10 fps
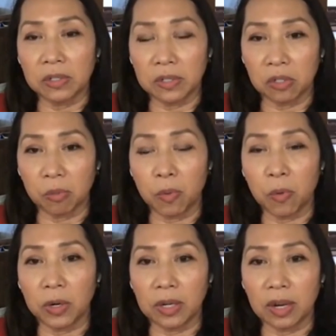to
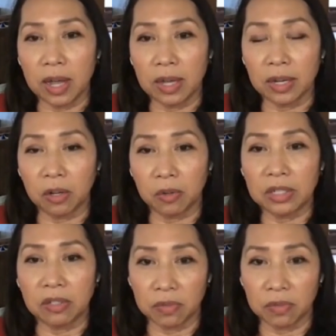support aggressive